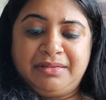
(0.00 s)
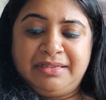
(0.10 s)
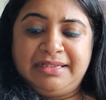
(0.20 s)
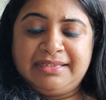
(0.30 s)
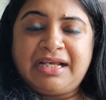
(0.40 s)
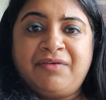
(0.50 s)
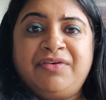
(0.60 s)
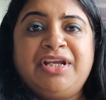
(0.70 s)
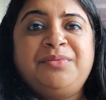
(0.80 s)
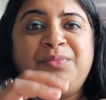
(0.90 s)

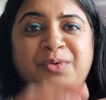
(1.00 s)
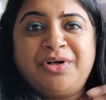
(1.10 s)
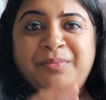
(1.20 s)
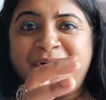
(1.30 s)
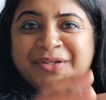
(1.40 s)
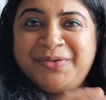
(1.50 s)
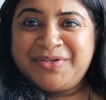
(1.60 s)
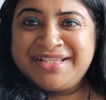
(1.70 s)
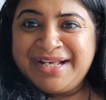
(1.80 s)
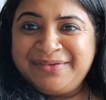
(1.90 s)
discovering more about
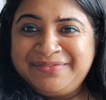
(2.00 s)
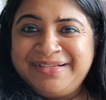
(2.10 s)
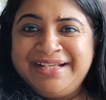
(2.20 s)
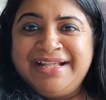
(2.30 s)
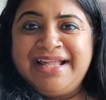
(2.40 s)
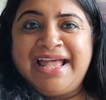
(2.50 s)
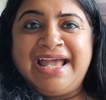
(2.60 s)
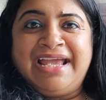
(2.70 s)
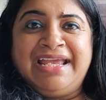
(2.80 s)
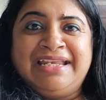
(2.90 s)
yourself.
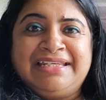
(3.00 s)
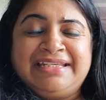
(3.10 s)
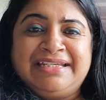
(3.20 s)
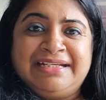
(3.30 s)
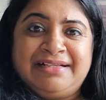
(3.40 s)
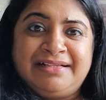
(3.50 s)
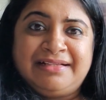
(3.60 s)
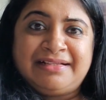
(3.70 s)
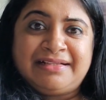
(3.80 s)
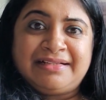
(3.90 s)
And
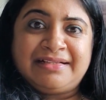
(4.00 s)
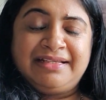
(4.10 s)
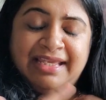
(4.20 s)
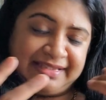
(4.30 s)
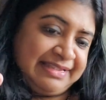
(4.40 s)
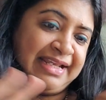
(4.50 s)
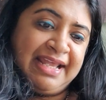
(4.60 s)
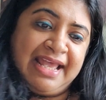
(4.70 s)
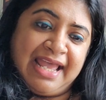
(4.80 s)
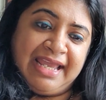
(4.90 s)
yes,
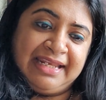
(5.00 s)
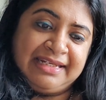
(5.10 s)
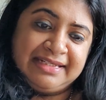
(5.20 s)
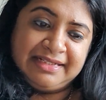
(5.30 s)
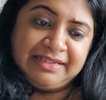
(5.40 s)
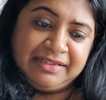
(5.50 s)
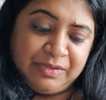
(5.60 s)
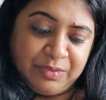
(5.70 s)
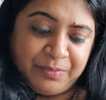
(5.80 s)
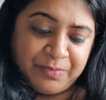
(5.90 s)
and
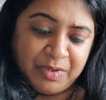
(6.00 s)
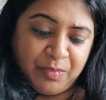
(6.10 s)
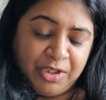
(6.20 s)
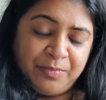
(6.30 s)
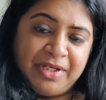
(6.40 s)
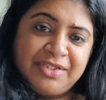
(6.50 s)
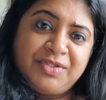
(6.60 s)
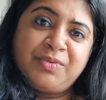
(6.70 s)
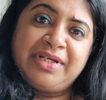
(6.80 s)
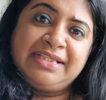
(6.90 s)
so what you must
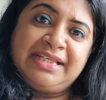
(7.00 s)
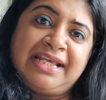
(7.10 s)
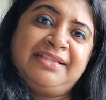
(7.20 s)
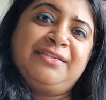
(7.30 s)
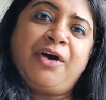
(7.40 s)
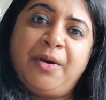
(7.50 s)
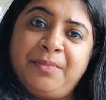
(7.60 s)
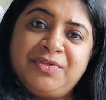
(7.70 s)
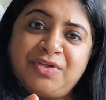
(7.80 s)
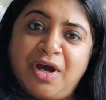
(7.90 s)
do is like
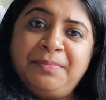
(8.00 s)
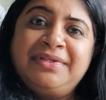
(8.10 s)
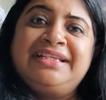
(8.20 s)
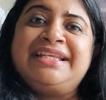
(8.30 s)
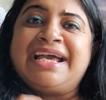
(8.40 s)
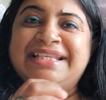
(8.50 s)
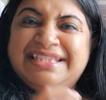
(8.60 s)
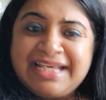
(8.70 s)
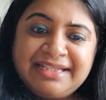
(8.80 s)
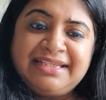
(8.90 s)
stop
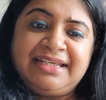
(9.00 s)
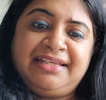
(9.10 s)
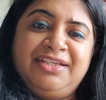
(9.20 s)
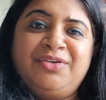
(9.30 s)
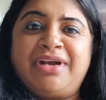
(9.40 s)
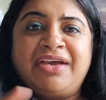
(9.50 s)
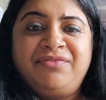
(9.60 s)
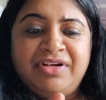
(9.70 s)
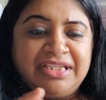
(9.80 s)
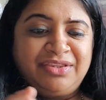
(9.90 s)
dissecting your
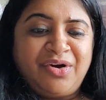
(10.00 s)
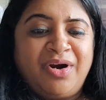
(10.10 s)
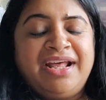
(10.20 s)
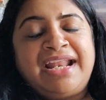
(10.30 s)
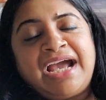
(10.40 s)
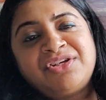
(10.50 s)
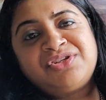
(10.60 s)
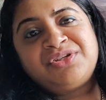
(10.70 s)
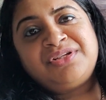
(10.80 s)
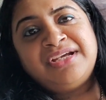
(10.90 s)
every thought and
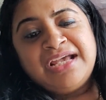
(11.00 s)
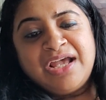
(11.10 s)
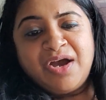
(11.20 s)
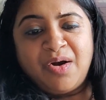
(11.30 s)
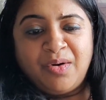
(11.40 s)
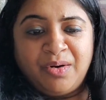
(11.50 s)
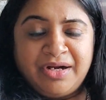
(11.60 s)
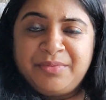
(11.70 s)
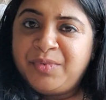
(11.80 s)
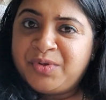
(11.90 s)
action or
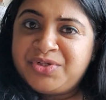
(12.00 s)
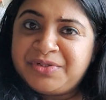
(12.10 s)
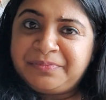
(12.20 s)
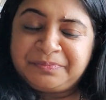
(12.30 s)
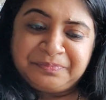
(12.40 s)
emotion.